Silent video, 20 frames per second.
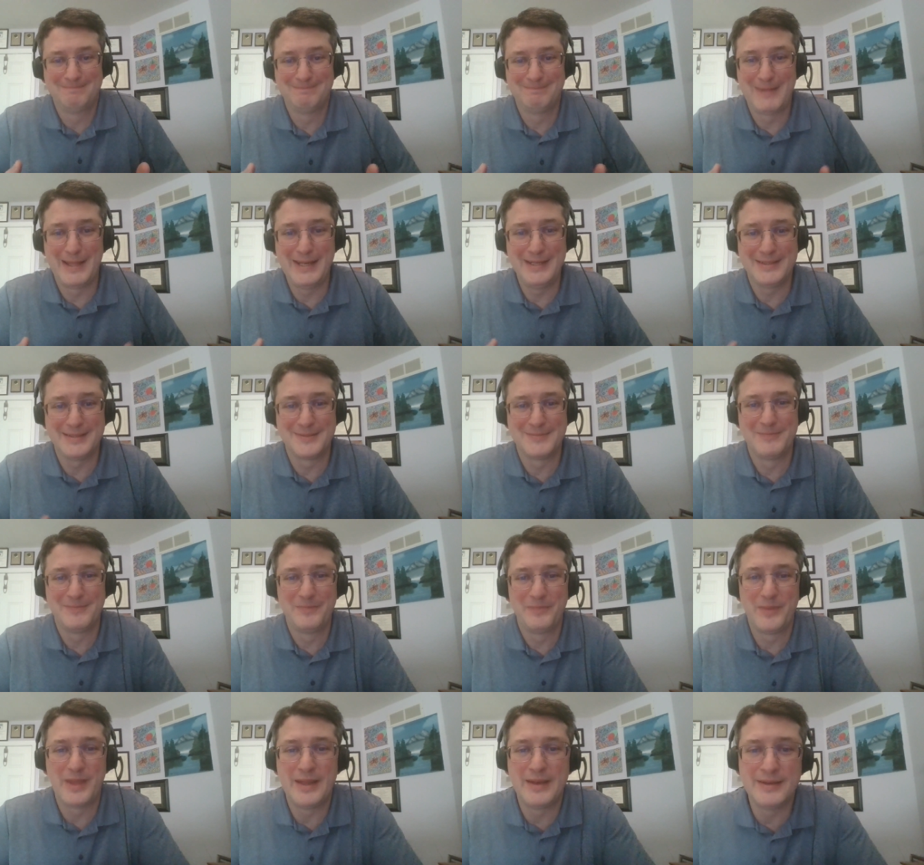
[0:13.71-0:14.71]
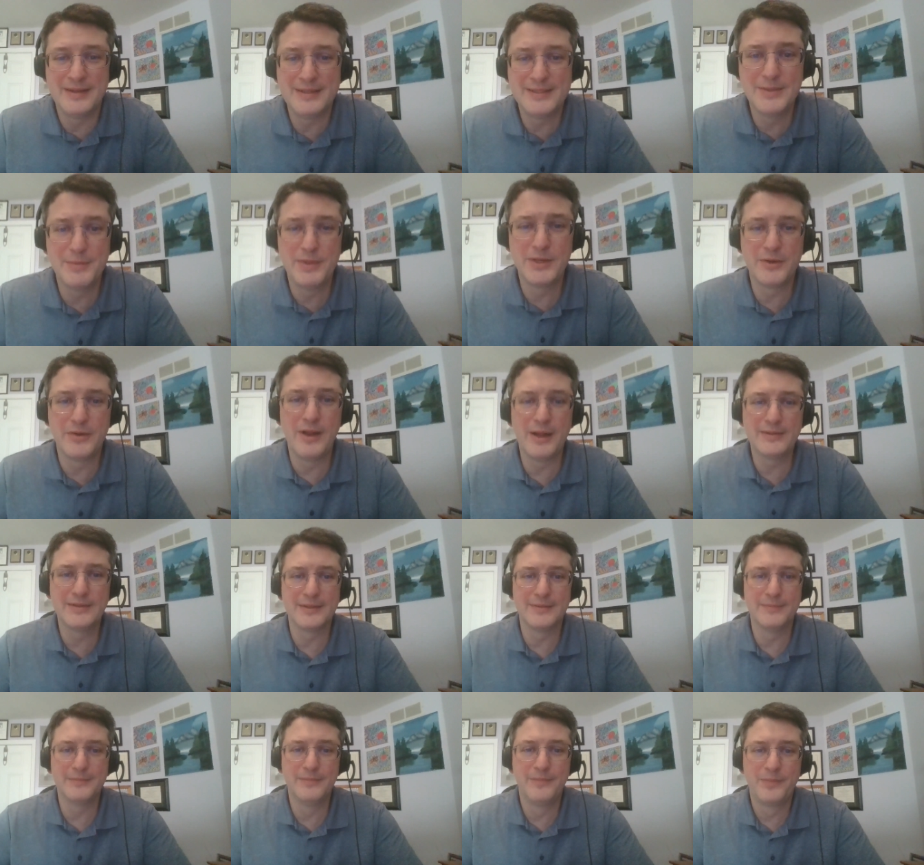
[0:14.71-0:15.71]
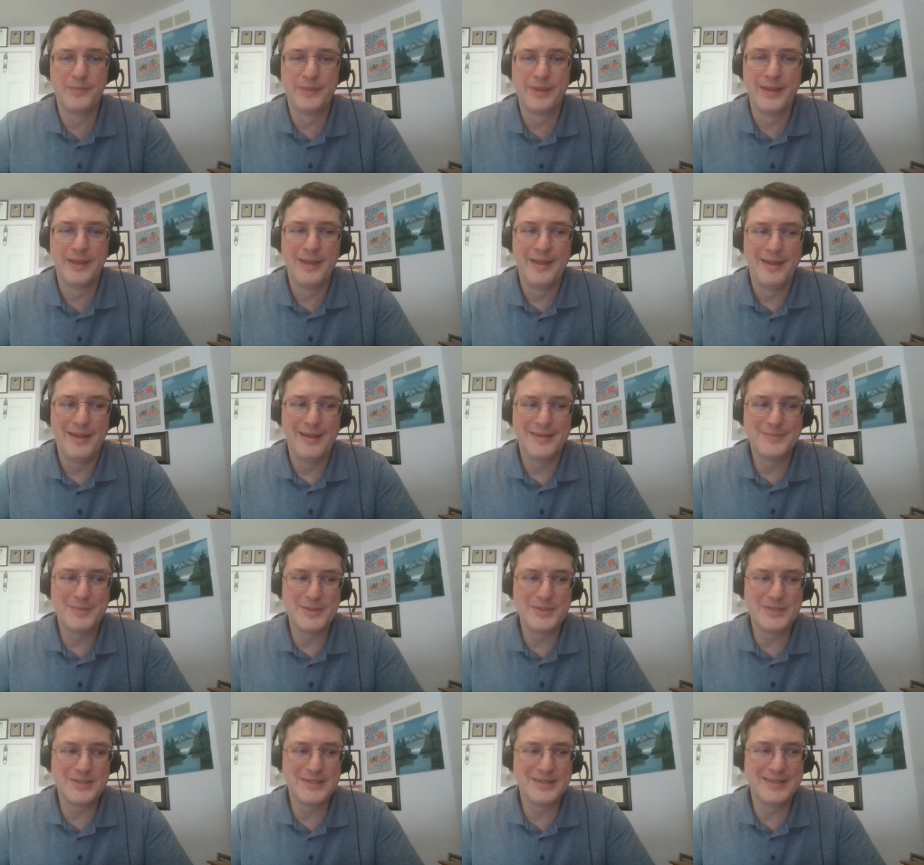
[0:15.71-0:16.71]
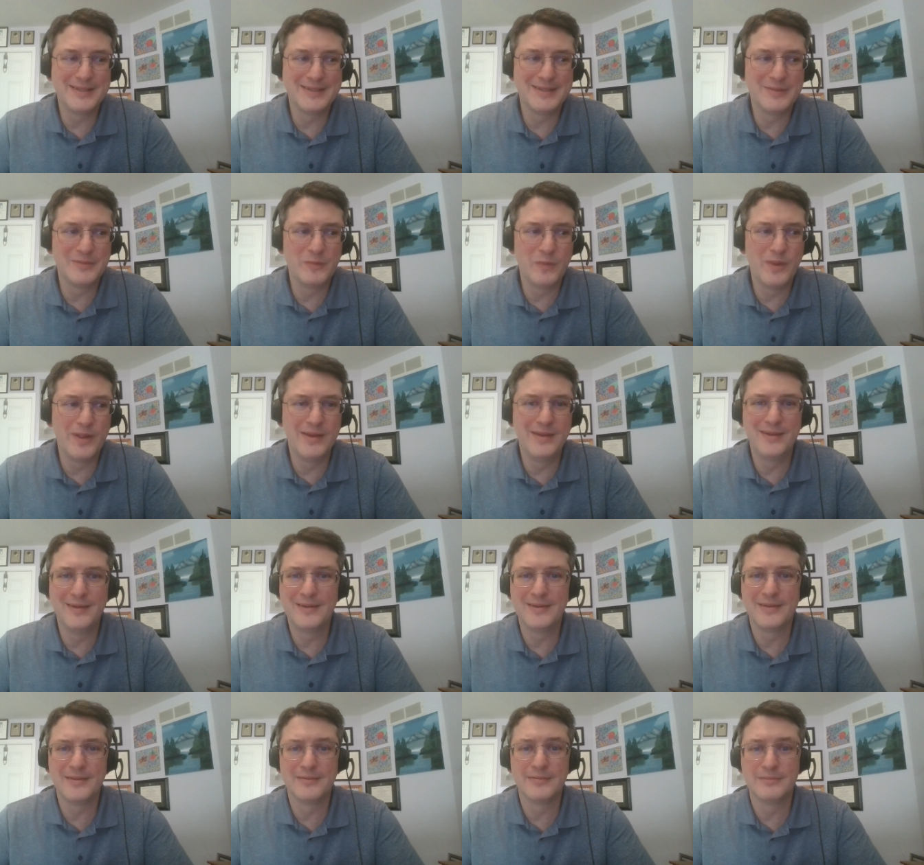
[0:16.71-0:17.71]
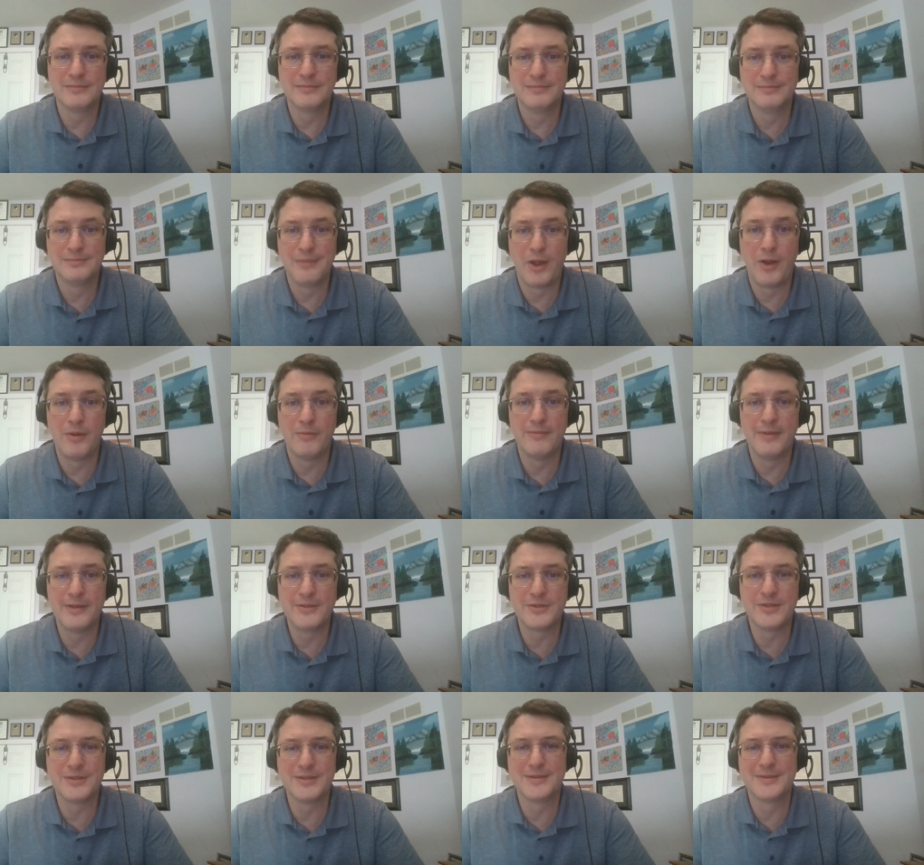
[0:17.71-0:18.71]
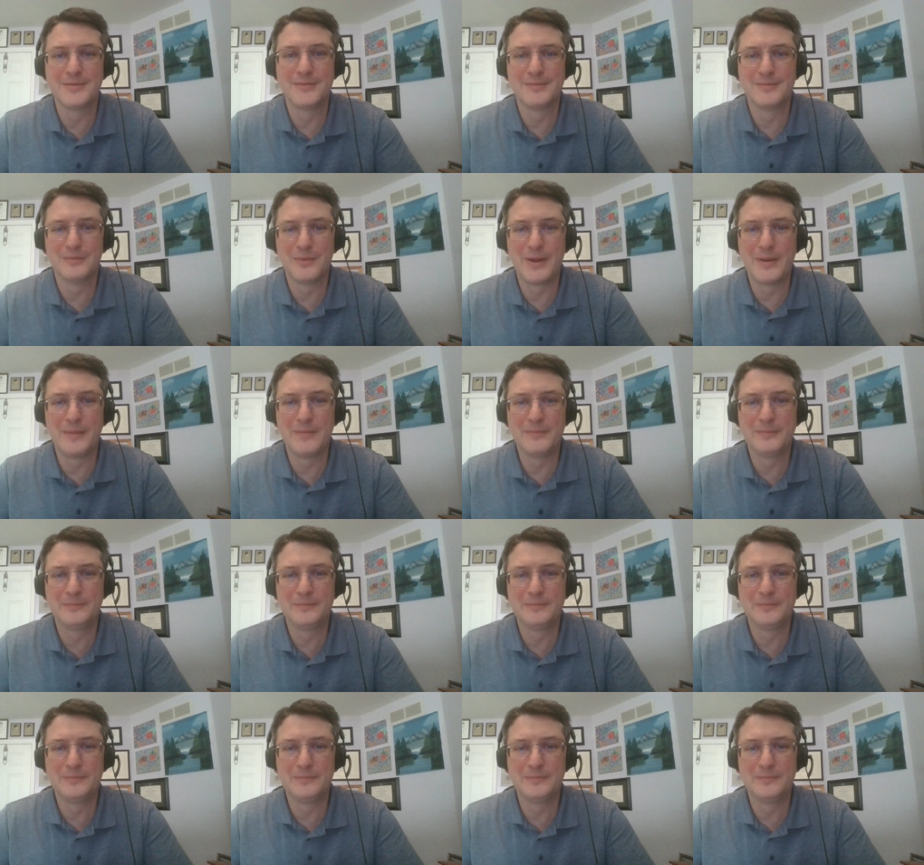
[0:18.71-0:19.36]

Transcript: It is, and it needs to be corrected, especially when it can harm veterans, right?